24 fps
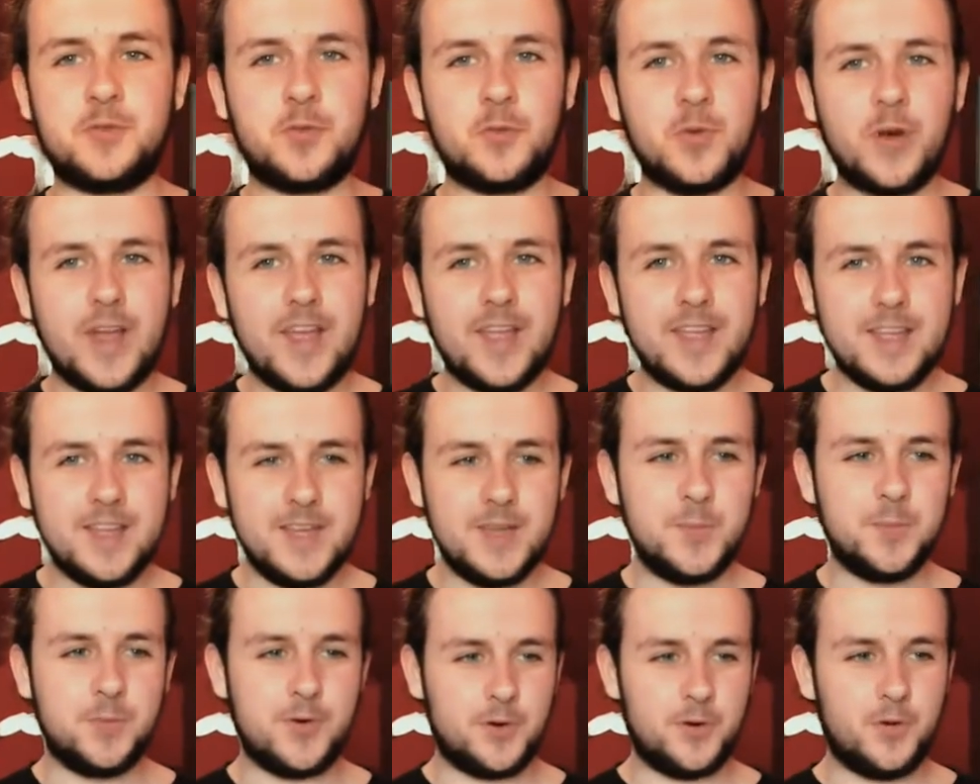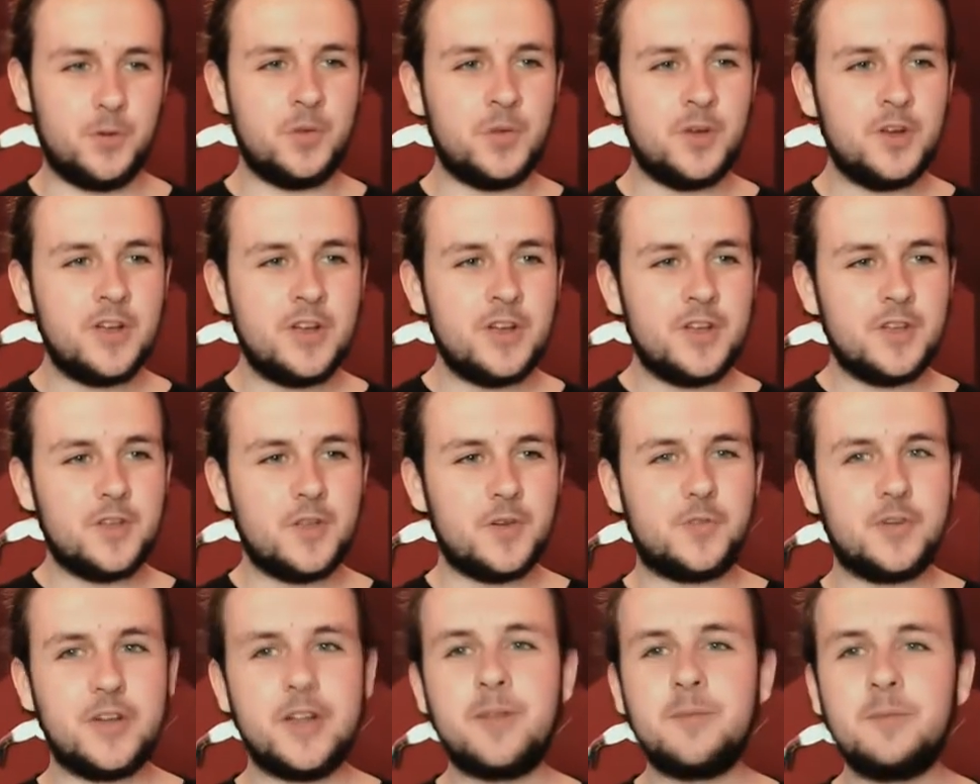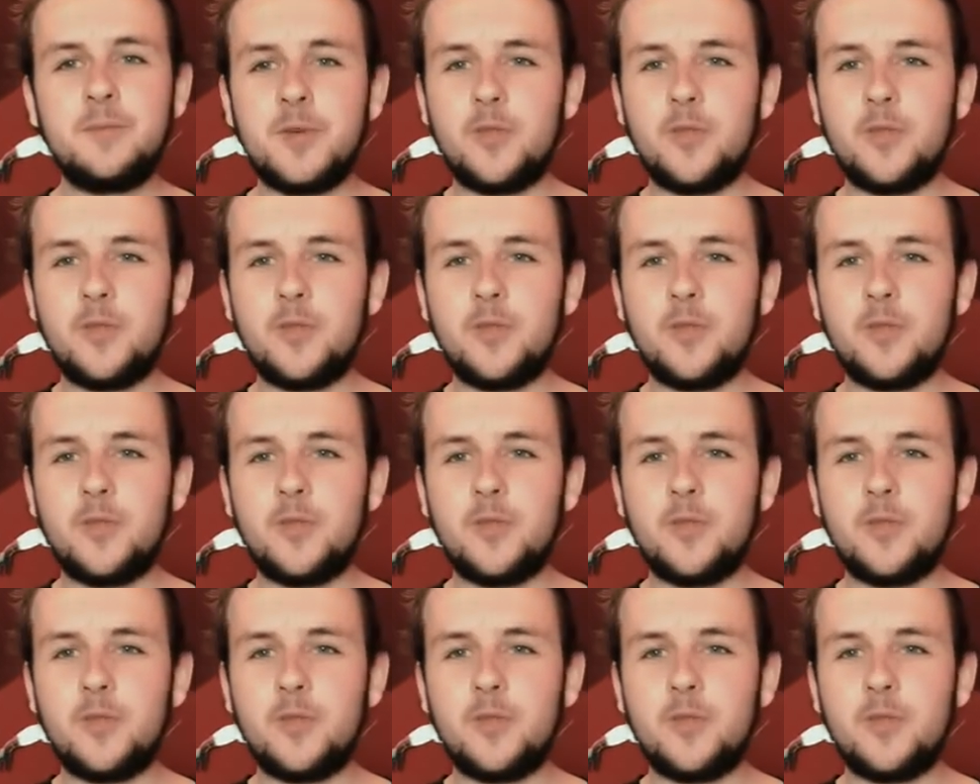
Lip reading: way, bro. The film